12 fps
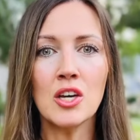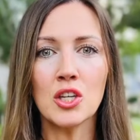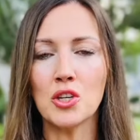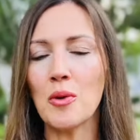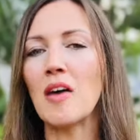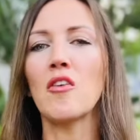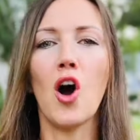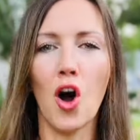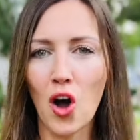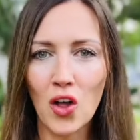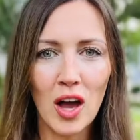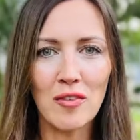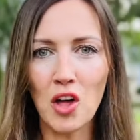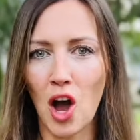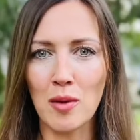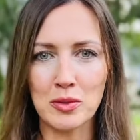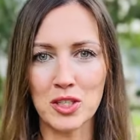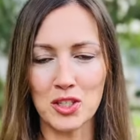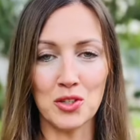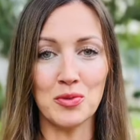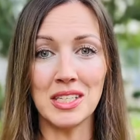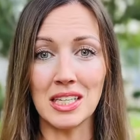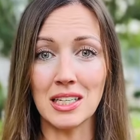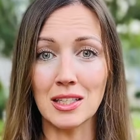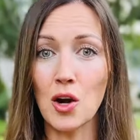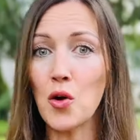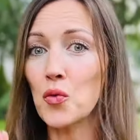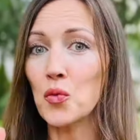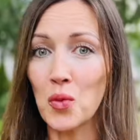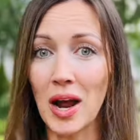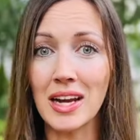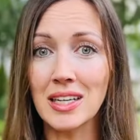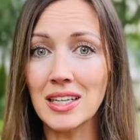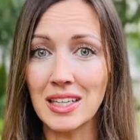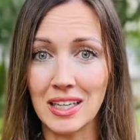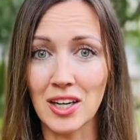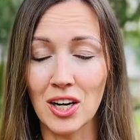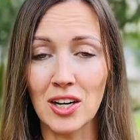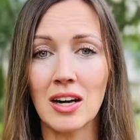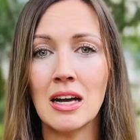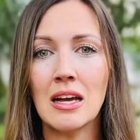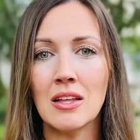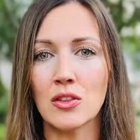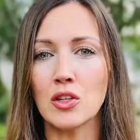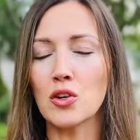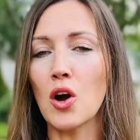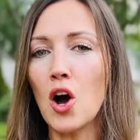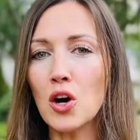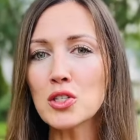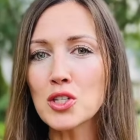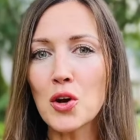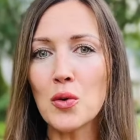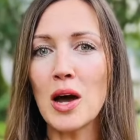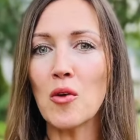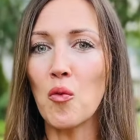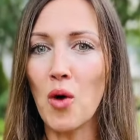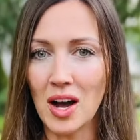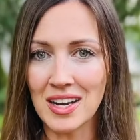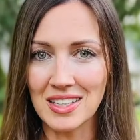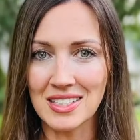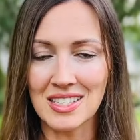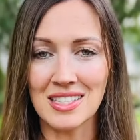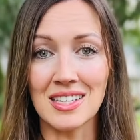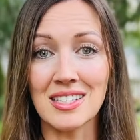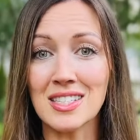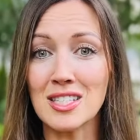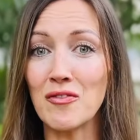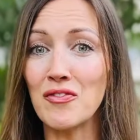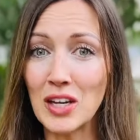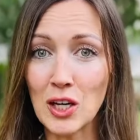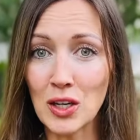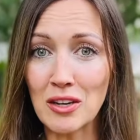you have all of the options you need right here. You're also walking distance to Vickery